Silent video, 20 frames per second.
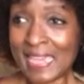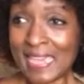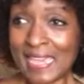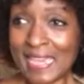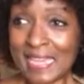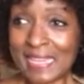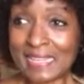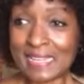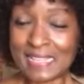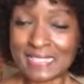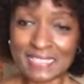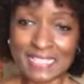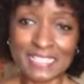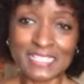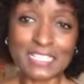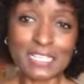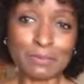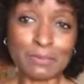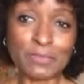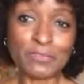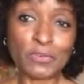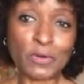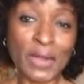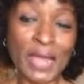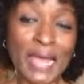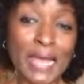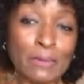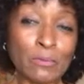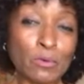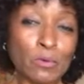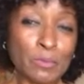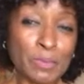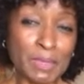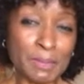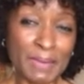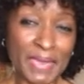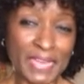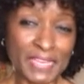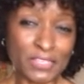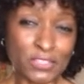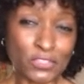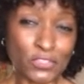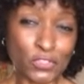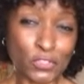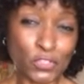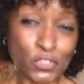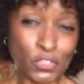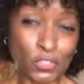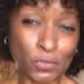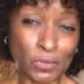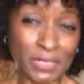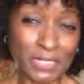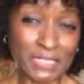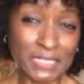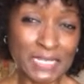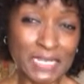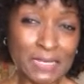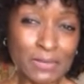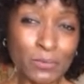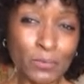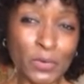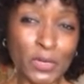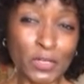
And as I said before, I will be back at you shortly.